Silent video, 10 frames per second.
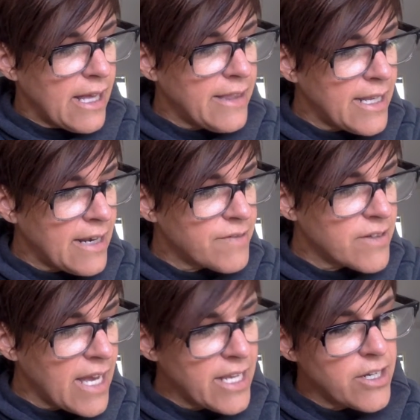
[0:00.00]
And then
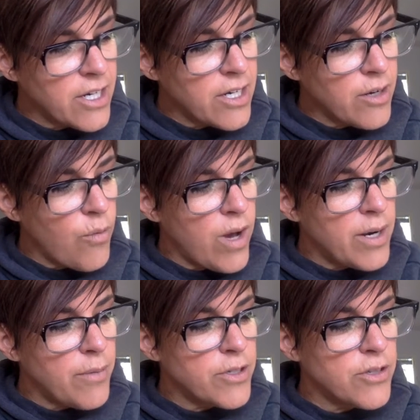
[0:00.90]
after that, you're going to want
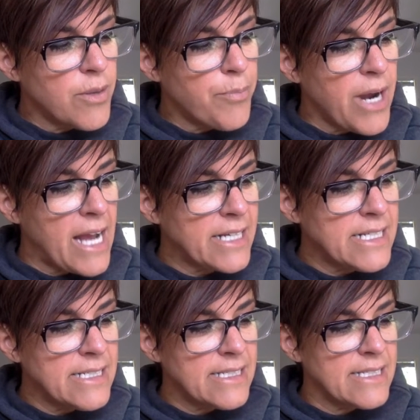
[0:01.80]
to do the
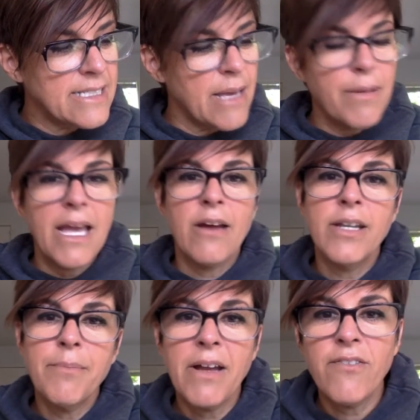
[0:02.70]
practice, the skip
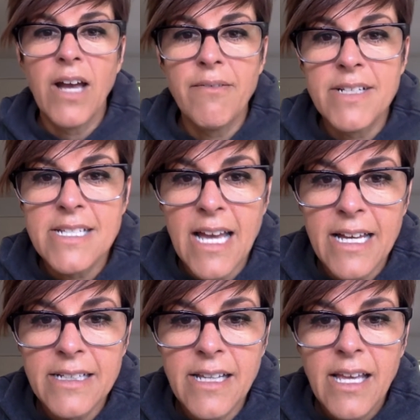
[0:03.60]
counting by 5 and
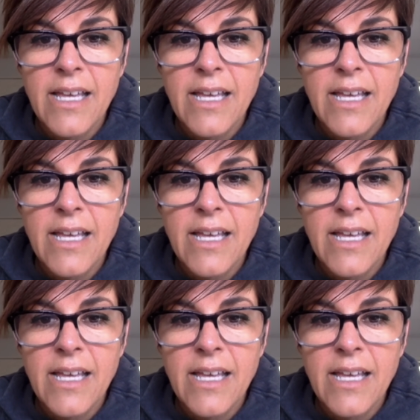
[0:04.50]
10.